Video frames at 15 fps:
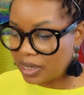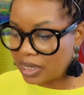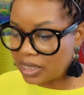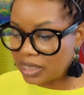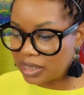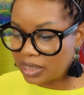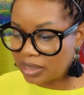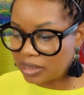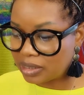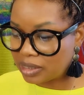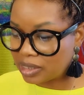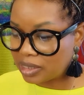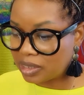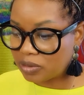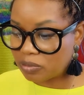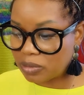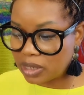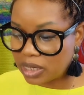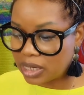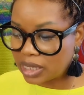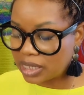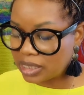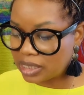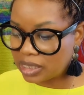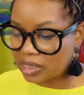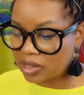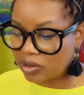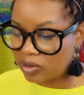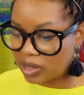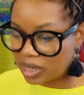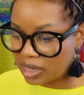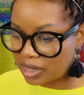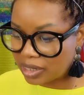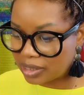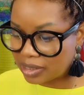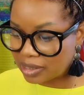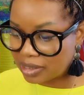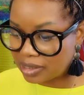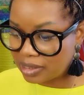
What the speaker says: Honey, this is as smug as this go get.